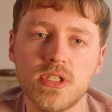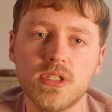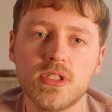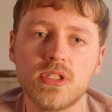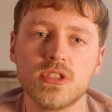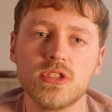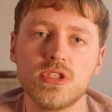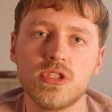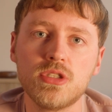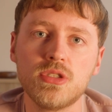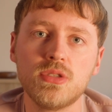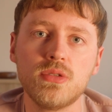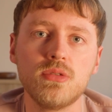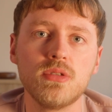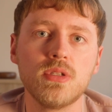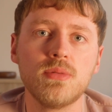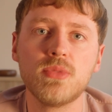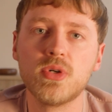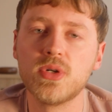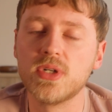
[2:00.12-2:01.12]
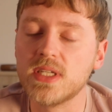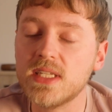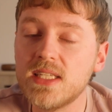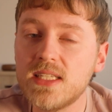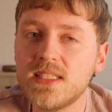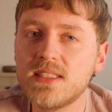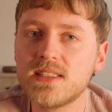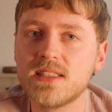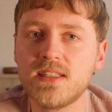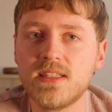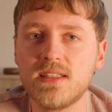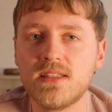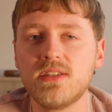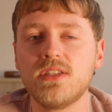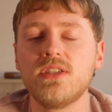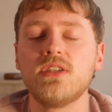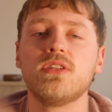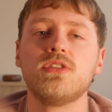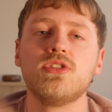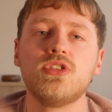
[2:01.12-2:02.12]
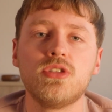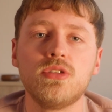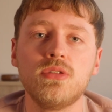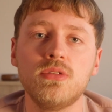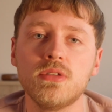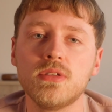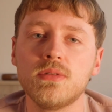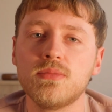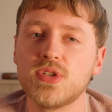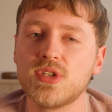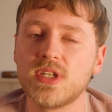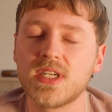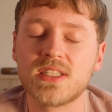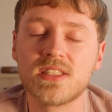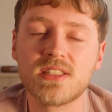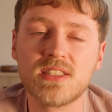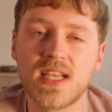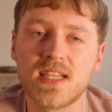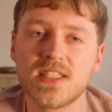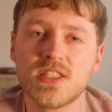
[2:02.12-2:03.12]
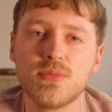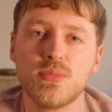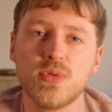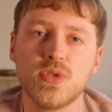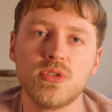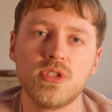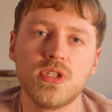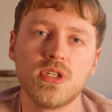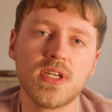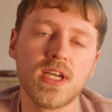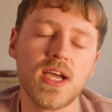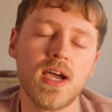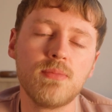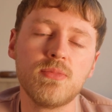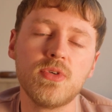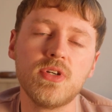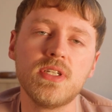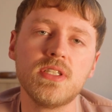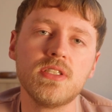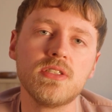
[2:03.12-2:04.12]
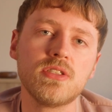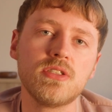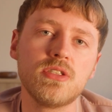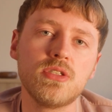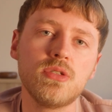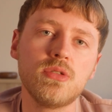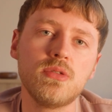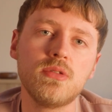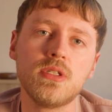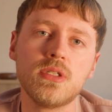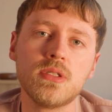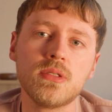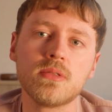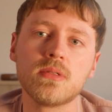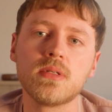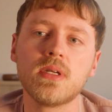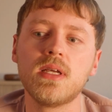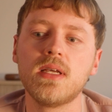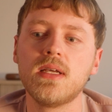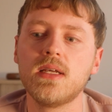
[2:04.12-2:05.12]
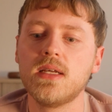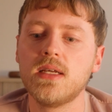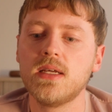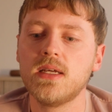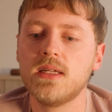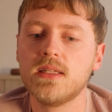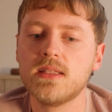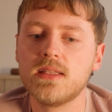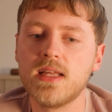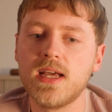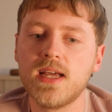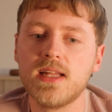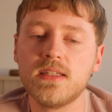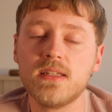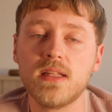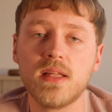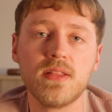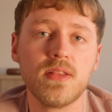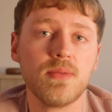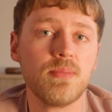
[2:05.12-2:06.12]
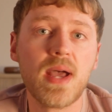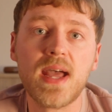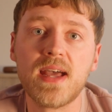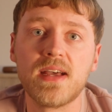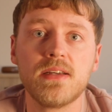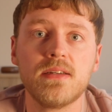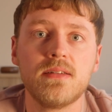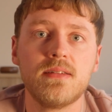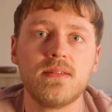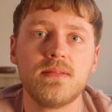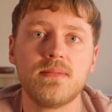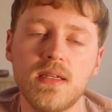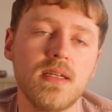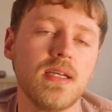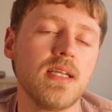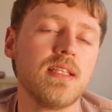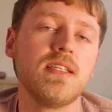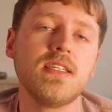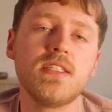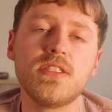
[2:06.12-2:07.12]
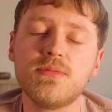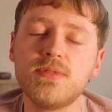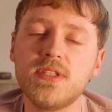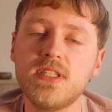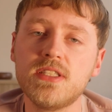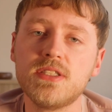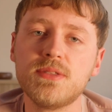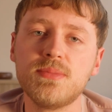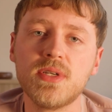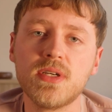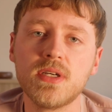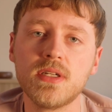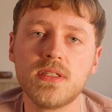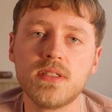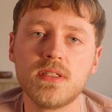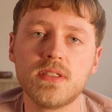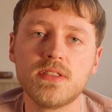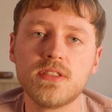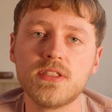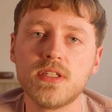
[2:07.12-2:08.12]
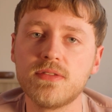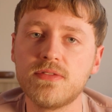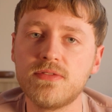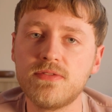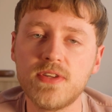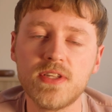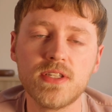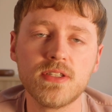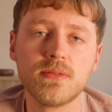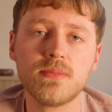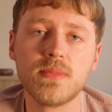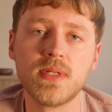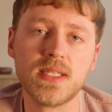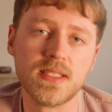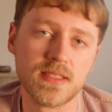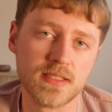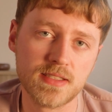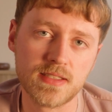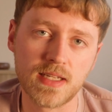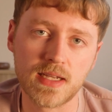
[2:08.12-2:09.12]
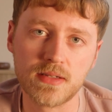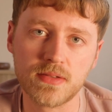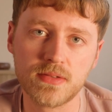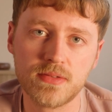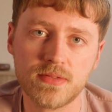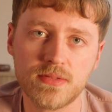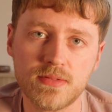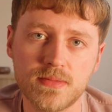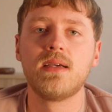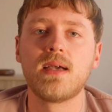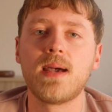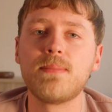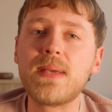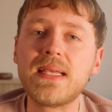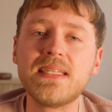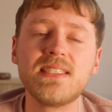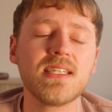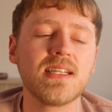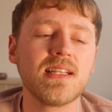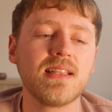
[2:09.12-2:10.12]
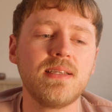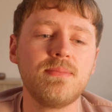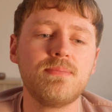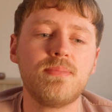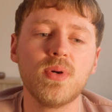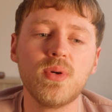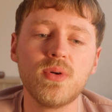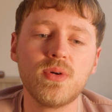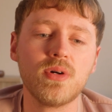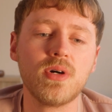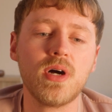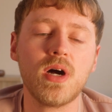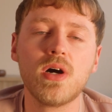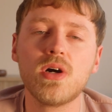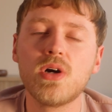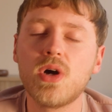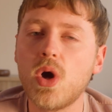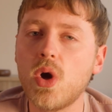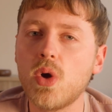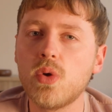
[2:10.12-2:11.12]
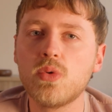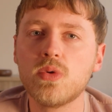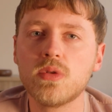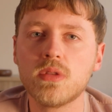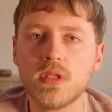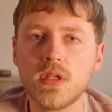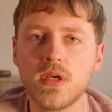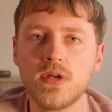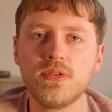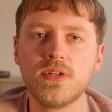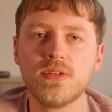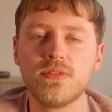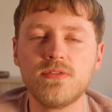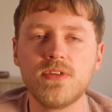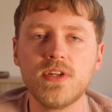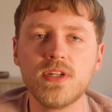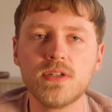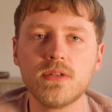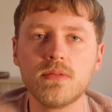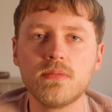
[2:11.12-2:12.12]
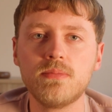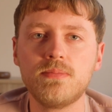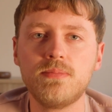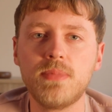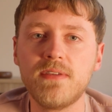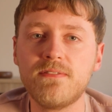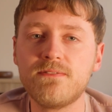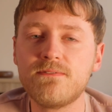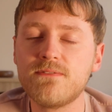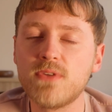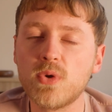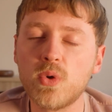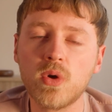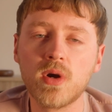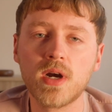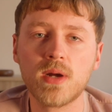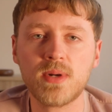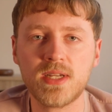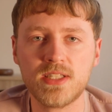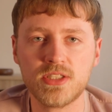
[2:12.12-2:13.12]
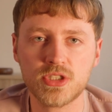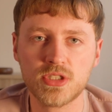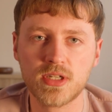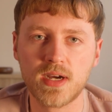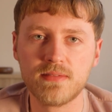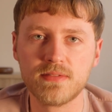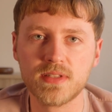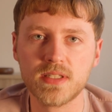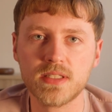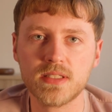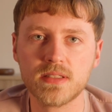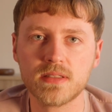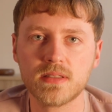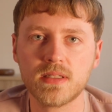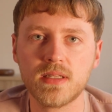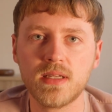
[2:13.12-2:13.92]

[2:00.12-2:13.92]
you can shoot, the more easily that you can shoot, the more accessible your camera is to you, then the better. And this leads me on to film itself. I basically bought a whole load of film before I went traveling.